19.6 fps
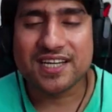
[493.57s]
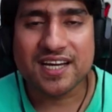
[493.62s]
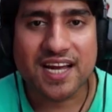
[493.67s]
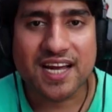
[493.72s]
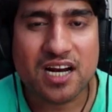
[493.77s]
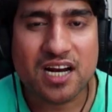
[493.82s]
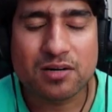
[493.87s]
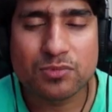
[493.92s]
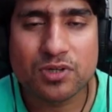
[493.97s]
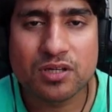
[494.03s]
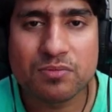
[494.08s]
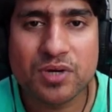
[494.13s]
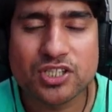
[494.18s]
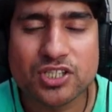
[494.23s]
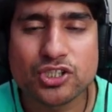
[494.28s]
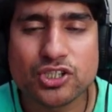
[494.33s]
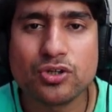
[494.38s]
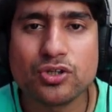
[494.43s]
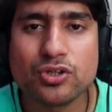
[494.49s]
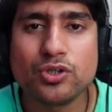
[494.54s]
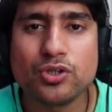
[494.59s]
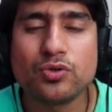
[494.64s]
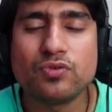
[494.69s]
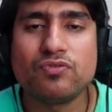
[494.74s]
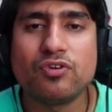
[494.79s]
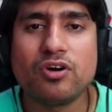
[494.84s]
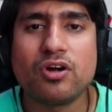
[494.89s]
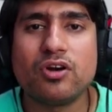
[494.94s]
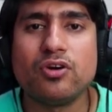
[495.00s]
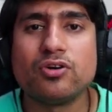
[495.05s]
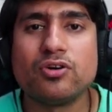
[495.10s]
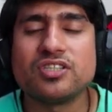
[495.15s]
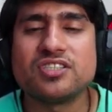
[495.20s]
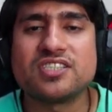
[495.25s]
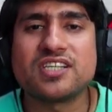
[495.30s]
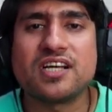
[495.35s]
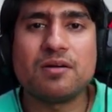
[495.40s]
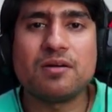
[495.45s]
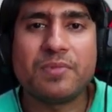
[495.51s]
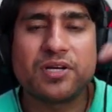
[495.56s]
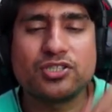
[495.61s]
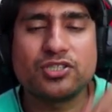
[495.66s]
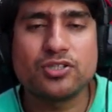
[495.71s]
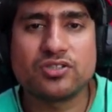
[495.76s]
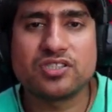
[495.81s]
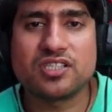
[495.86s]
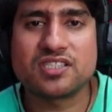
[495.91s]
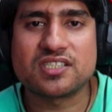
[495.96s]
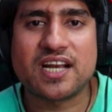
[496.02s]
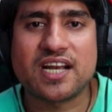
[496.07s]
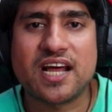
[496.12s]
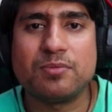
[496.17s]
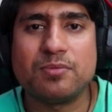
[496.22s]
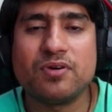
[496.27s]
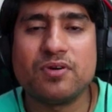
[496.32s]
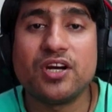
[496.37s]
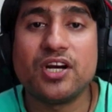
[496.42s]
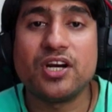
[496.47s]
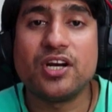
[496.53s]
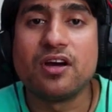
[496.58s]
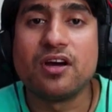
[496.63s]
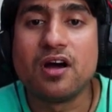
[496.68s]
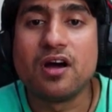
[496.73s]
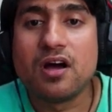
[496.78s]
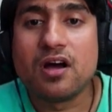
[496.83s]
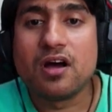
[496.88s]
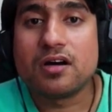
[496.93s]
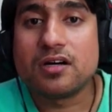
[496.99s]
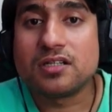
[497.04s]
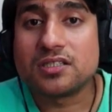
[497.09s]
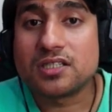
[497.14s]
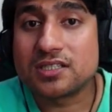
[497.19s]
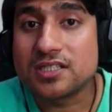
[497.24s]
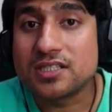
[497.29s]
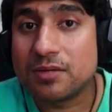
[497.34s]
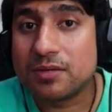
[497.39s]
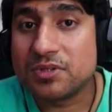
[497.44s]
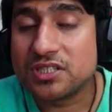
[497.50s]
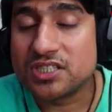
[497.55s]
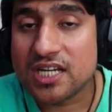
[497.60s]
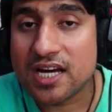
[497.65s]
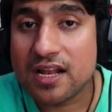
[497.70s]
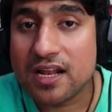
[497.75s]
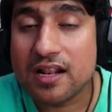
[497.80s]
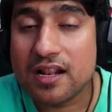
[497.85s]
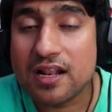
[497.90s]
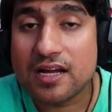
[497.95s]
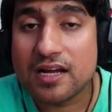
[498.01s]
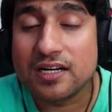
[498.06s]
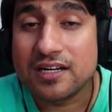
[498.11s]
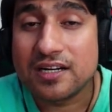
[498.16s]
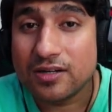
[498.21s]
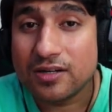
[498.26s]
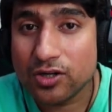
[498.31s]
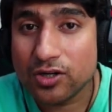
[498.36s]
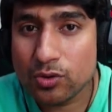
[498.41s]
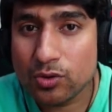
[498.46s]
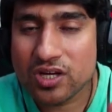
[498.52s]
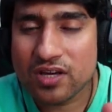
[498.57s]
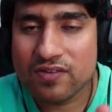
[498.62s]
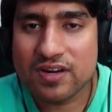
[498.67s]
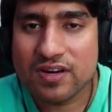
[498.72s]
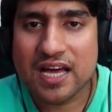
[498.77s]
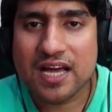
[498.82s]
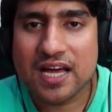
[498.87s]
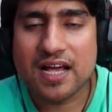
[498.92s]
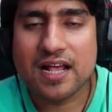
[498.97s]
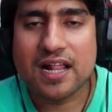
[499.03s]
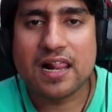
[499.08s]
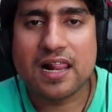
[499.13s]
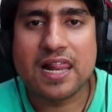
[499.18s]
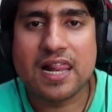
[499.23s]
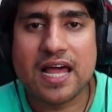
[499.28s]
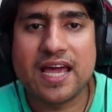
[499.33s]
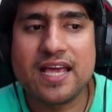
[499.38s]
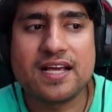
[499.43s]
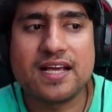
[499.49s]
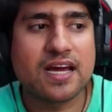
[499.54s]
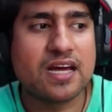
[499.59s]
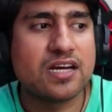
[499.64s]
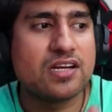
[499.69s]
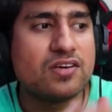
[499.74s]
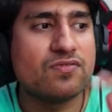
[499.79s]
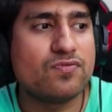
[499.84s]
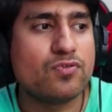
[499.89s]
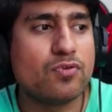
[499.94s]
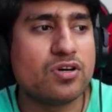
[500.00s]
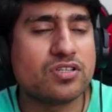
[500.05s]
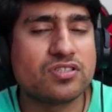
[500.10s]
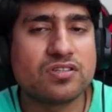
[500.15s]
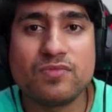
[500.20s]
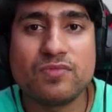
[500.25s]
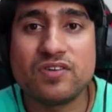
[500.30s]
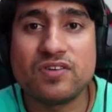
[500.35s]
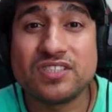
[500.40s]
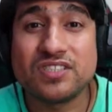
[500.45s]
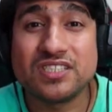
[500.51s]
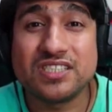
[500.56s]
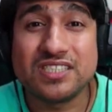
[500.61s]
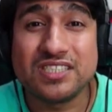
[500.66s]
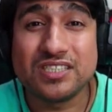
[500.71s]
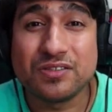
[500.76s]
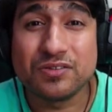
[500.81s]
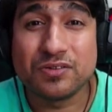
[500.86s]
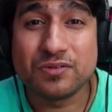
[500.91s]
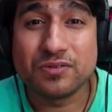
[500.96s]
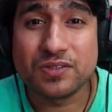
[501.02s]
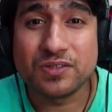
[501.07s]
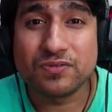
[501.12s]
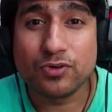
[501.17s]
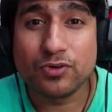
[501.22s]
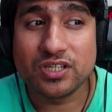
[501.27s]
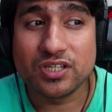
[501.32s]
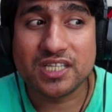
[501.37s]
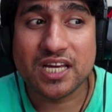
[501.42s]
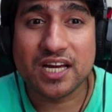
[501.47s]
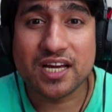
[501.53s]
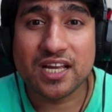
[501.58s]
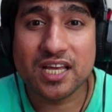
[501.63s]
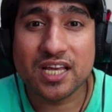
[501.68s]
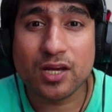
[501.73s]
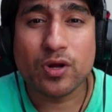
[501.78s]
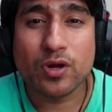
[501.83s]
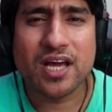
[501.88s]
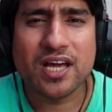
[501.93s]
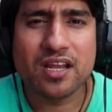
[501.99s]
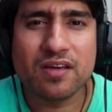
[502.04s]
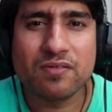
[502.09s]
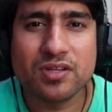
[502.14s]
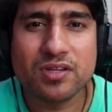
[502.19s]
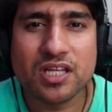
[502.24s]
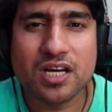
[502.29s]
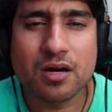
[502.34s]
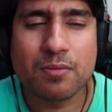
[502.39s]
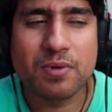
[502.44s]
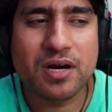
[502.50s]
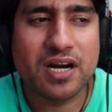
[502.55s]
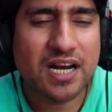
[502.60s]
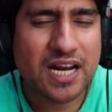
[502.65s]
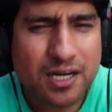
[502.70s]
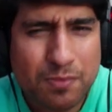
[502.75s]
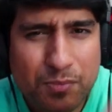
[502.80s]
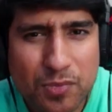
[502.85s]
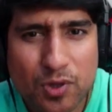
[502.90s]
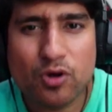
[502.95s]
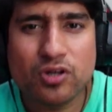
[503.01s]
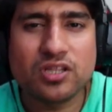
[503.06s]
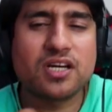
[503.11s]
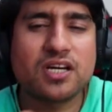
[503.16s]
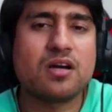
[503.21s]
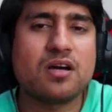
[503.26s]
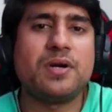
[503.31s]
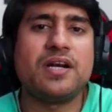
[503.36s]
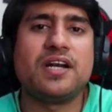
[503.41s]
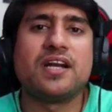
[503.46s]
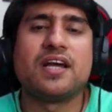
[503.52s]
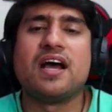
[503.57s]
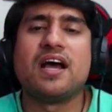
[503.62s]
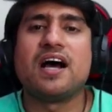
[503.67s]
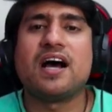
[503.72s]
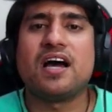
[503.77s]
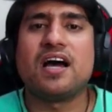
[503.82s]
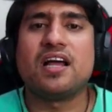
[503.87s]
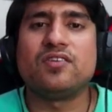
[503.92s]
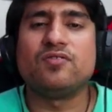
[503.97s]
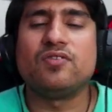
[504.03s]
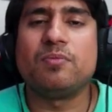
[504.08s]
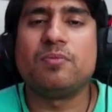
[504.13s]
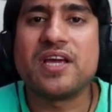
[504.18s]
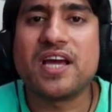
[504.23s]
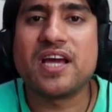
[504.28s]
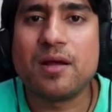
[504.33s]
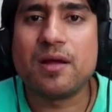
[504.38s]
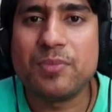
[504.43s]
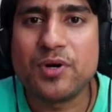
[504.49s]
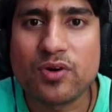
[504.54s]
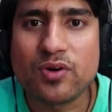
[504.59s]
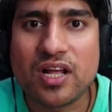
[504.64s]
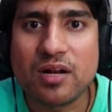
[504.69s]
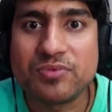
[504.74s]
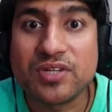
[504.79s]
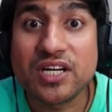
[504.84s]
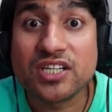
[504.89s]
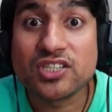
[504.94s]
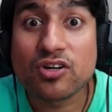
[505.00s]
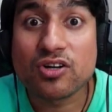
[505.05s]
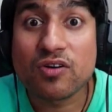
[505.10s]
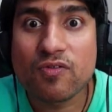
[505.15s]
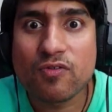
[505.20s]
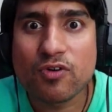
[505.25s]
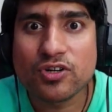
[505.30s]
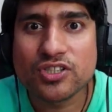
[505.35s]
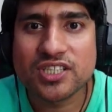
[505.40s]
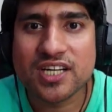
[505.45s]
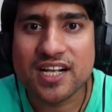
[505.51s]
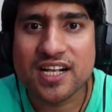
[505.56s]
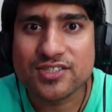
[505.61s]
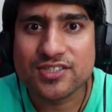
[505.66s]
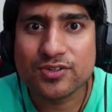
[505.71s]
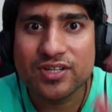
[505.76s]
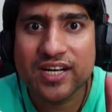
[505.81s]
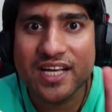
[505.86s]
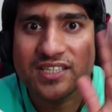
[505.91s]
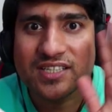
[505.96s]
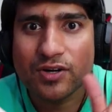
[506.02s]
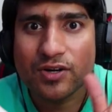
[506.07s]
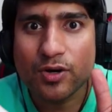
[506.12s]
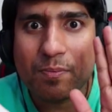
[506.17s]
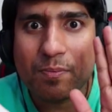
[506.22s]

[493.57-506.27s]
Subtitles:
Academy. Make sure if you are new to the channel, make sure to subscribe the video, subscribe the channel, do give a like. And if you are someone if you disagree or agree with the comment, let me know in the comment. I will be happy to help. Thanks a lot for watching. I'll see you in the next video.